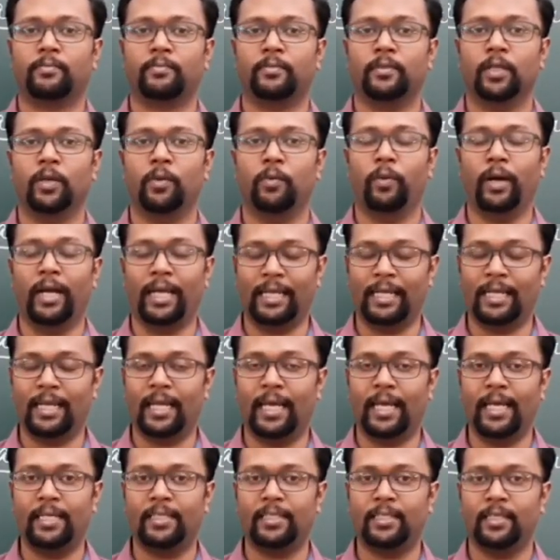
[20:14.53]
white
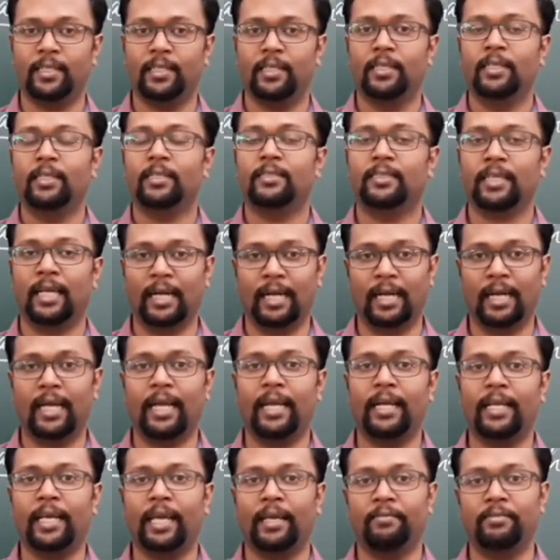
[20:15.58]
light.
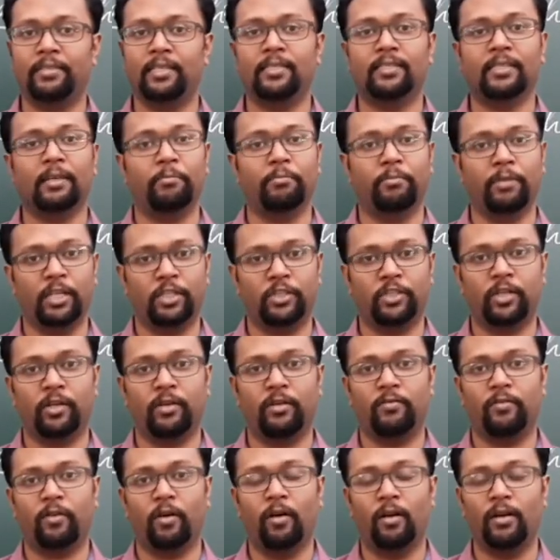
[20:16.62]
Sunlight gives us a mixture
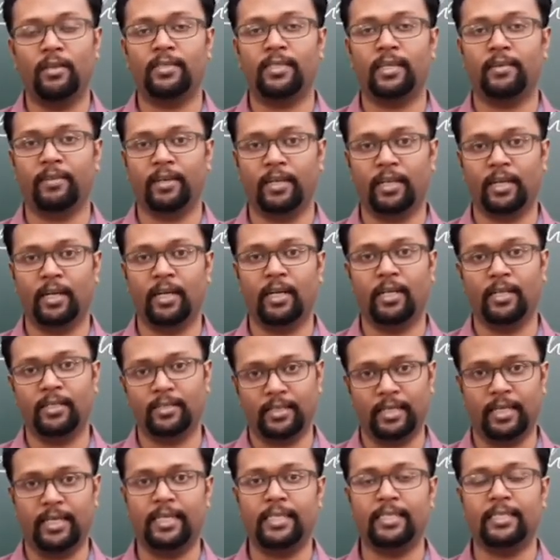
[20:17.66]
of all 7 colors,
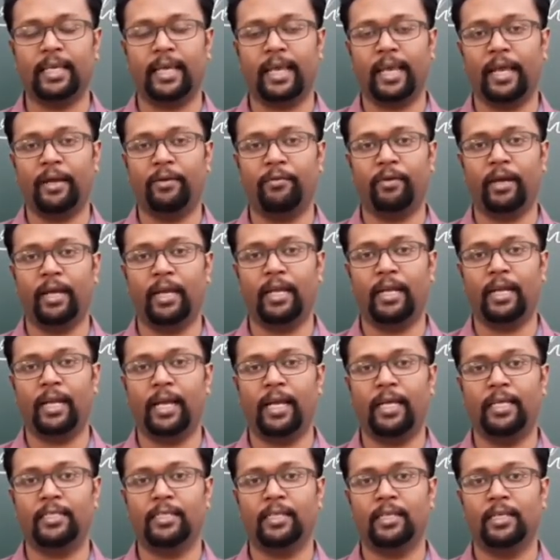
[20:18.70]
that is again white
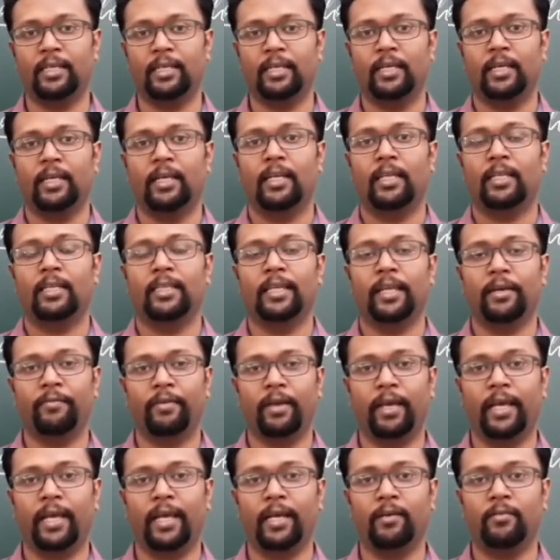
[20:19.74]
light. Then
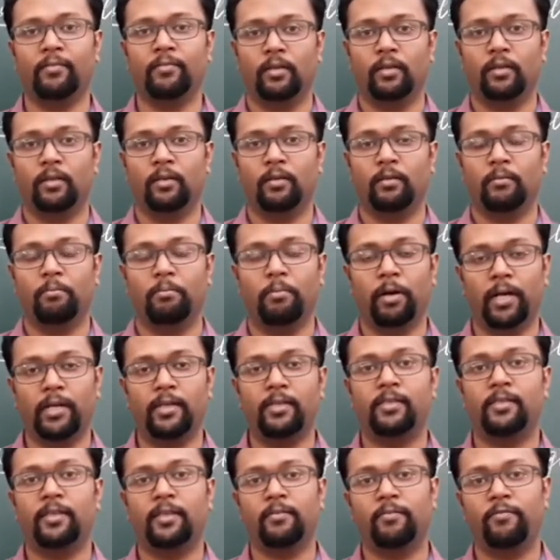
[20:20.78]
we have
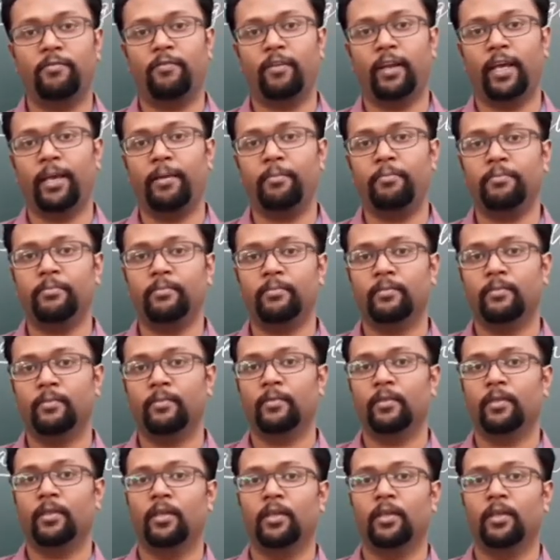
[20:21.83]
Bunsen flame,